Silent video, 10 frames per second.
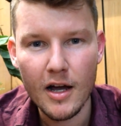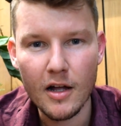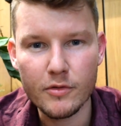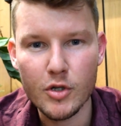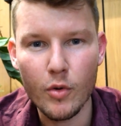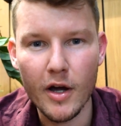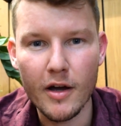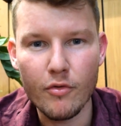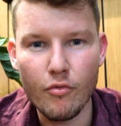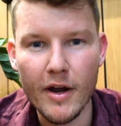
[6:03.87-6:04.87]
I'll do
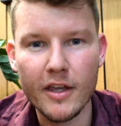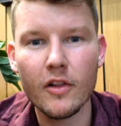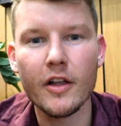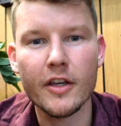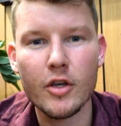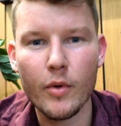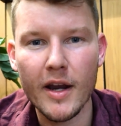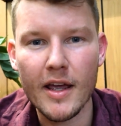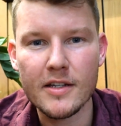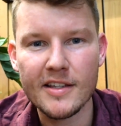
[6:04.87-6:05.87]
a regular
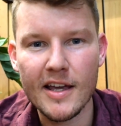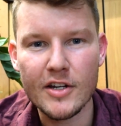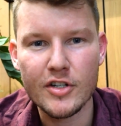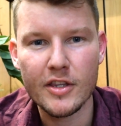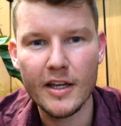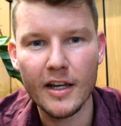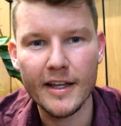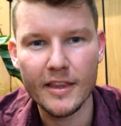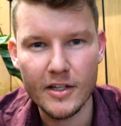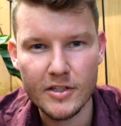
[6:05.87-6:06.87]
Q&A / thing
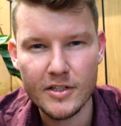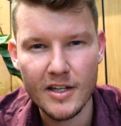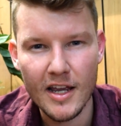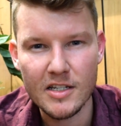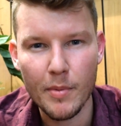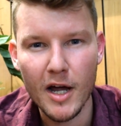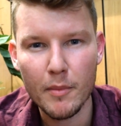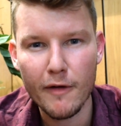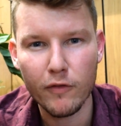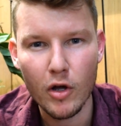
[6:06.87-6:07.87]
like this as a part
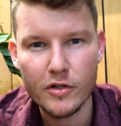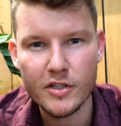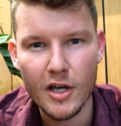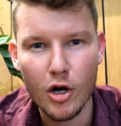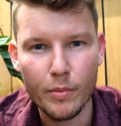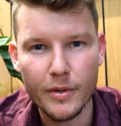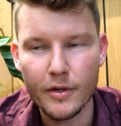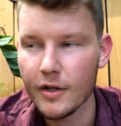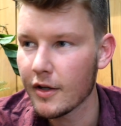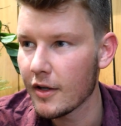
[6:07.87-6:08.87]
of my vlogs to help,
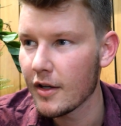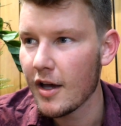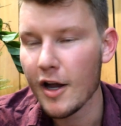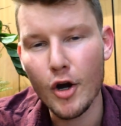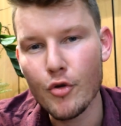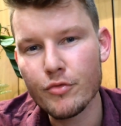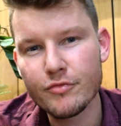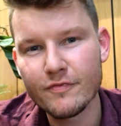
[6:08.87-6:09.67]
I don't know,